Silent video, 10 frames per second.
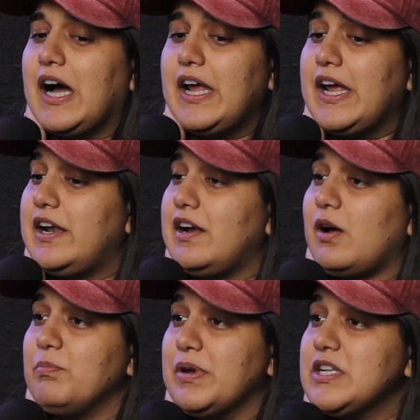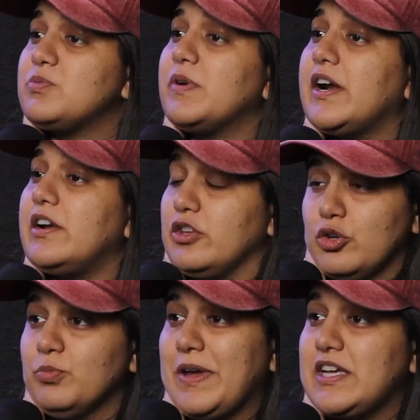I edit out bits where
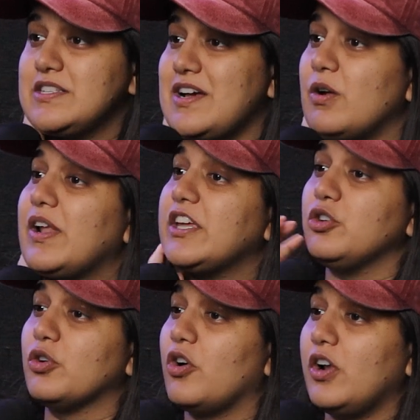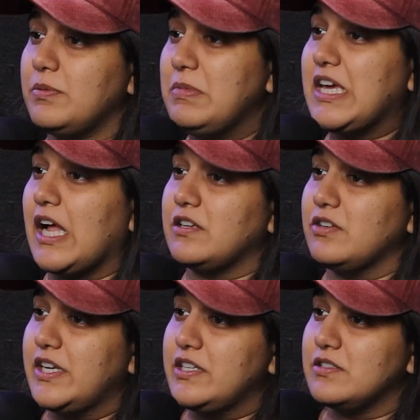you make it sound like you're calling me
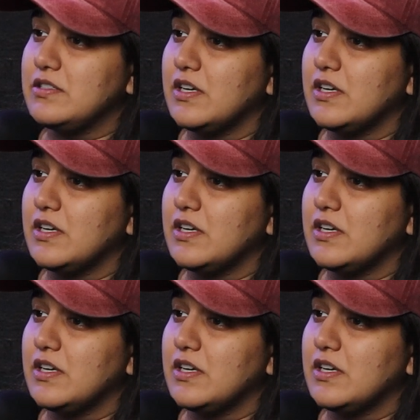calculated.